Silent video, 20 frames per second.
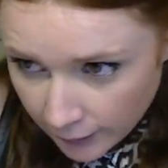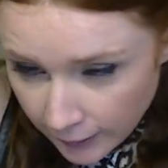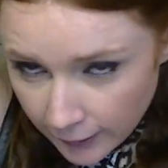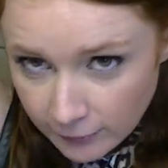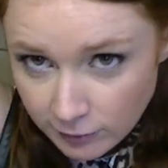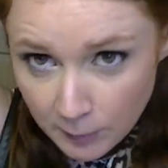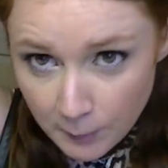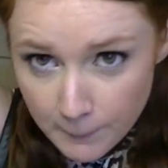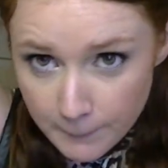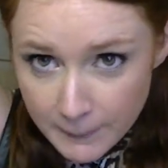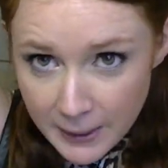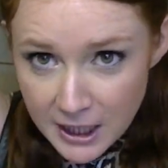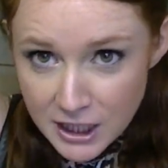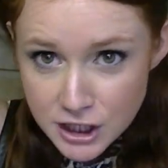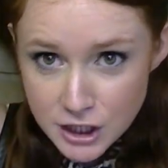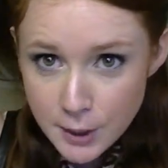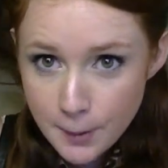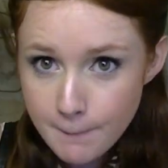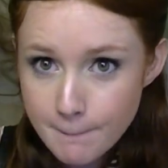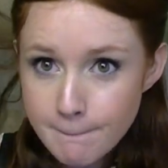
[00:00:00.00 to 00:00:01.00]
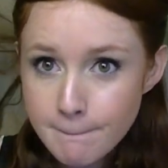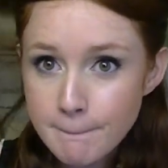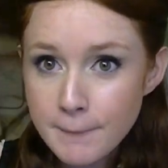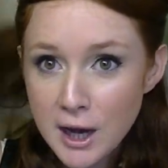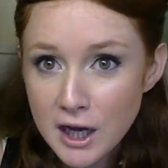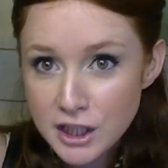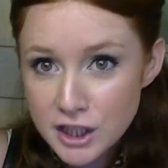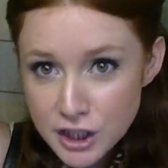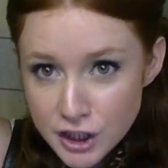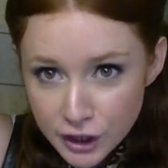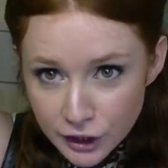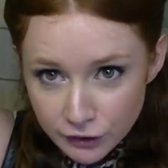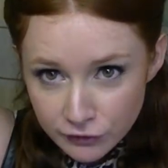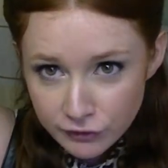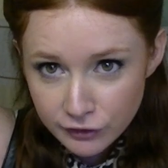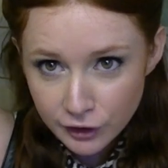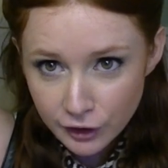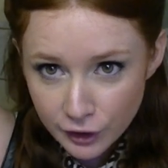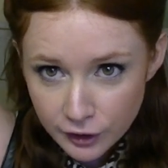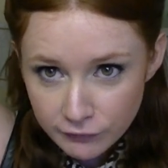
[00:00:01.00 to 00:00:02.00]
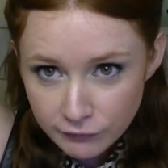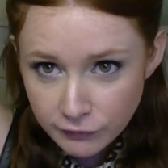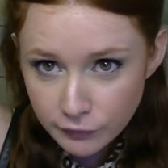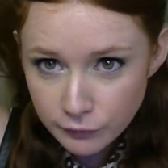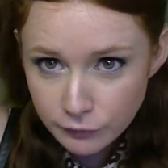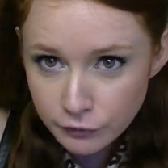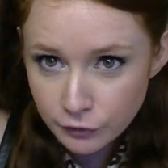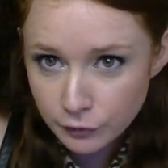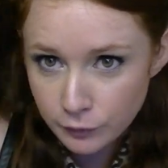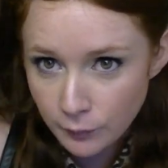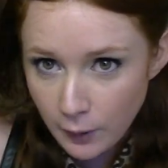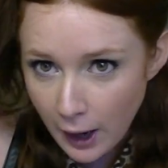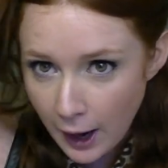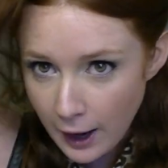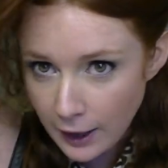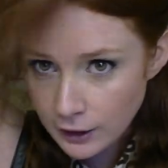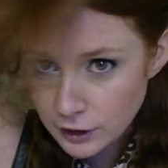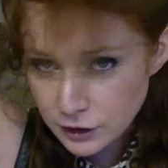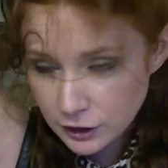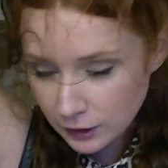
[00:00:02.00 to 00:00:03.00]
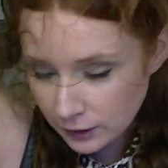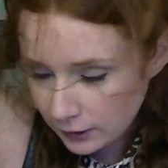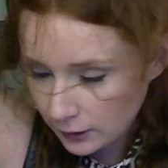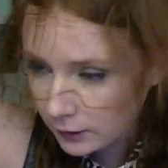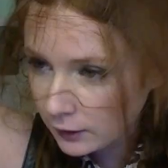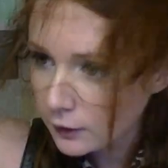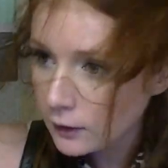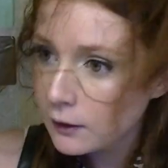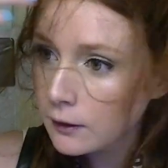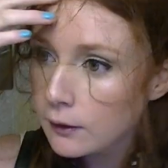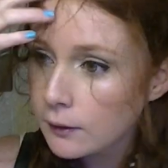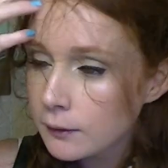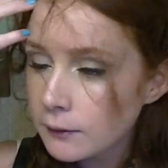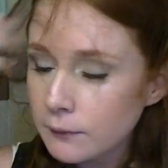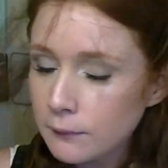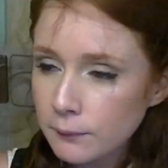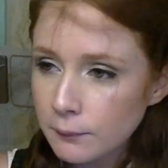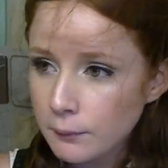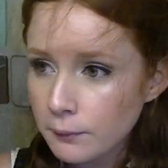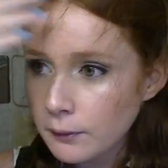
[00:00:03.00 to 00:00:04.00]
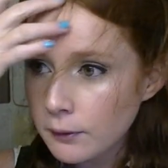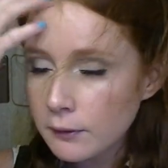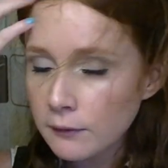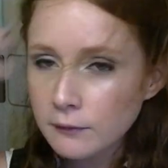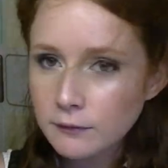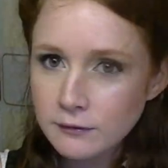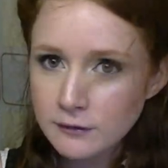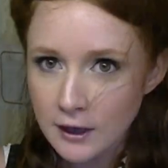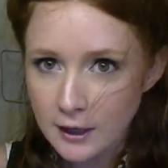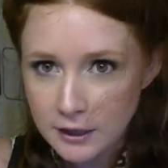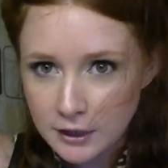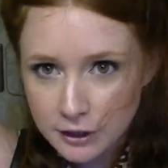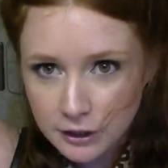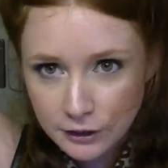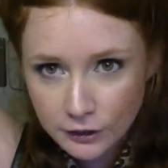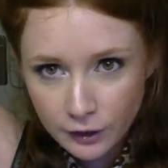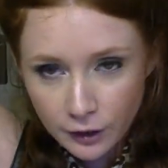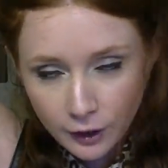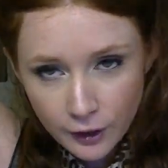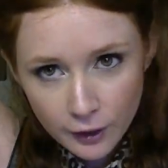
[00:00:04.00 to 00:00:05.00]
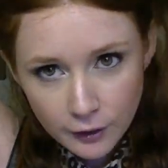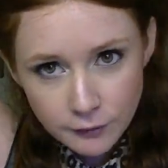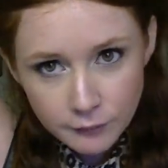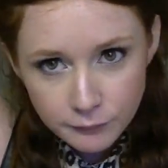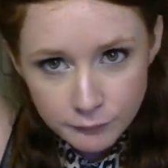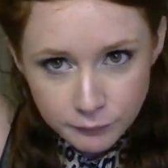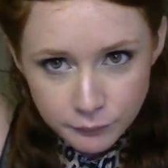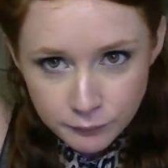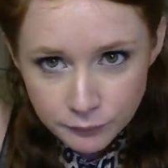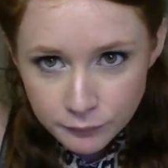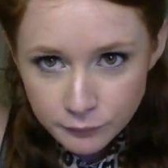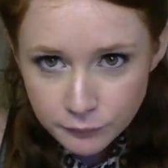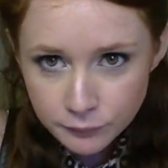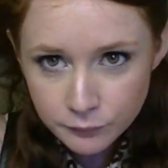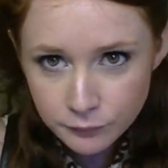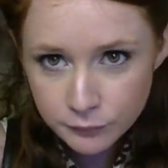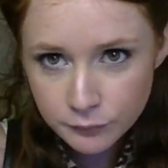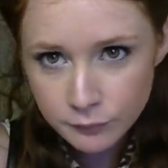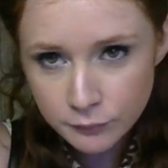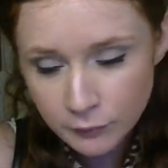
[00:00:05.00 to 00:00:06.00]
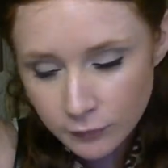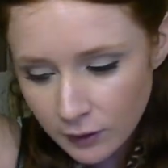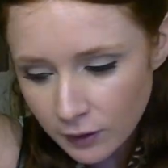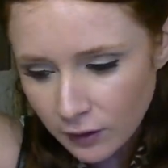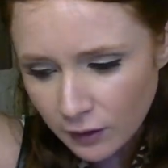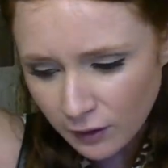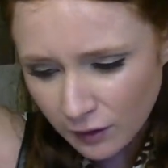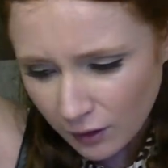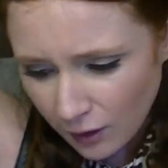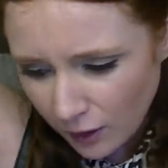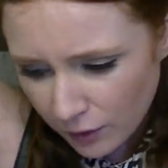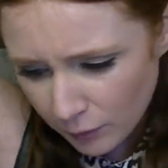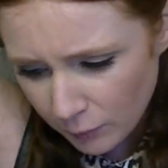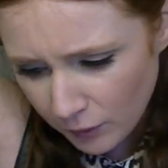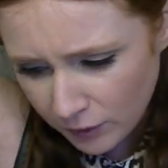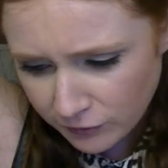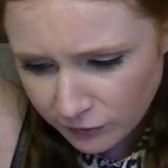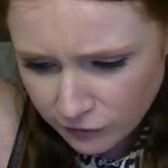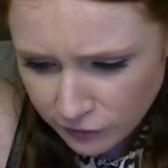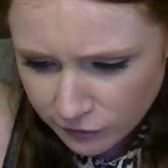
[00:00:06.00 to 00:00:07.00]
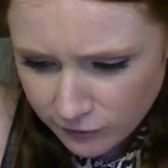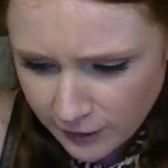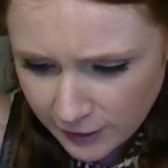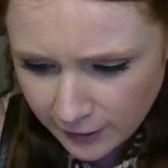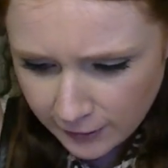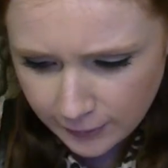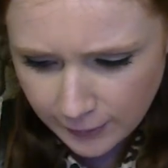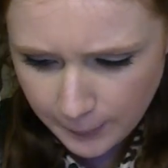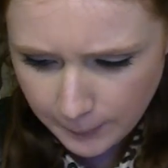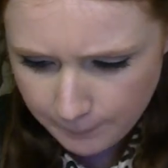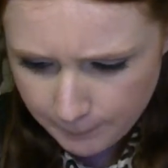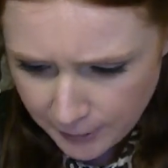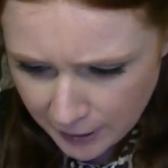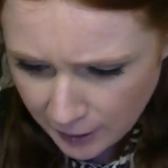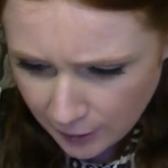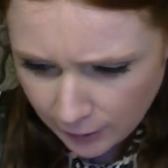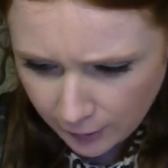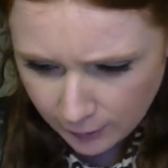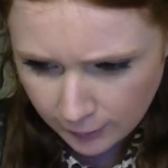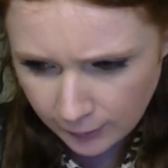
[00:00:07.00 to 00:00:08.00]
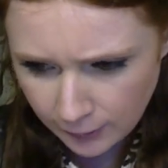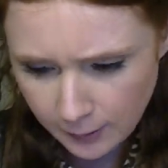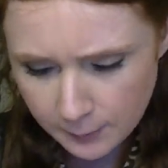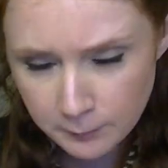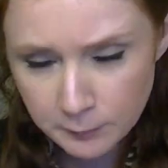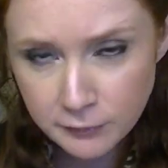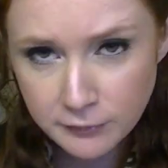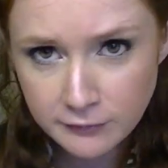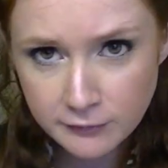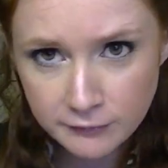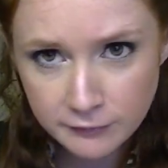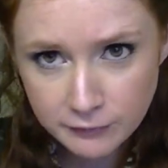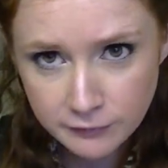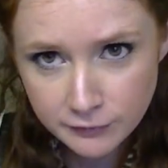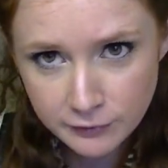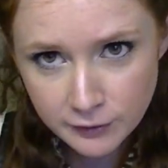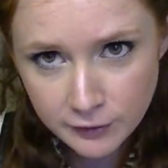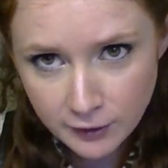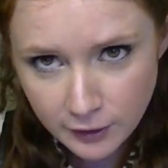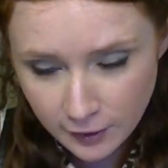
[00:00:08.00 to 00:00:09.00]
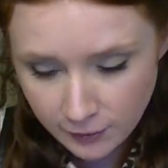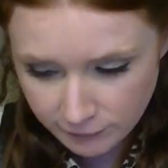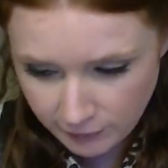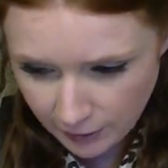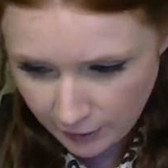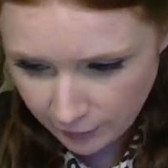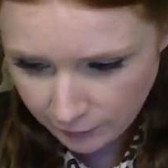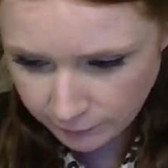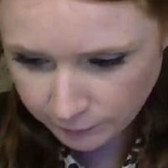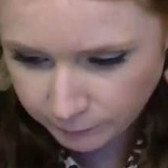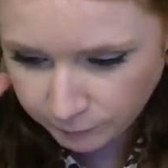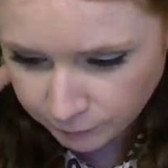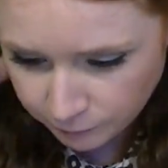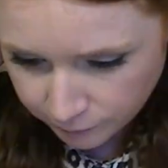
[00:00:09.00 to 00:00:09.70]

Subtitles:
It's much, much easier if you do actually section your hair. Otherwise, you're just taking like big clumps of hair.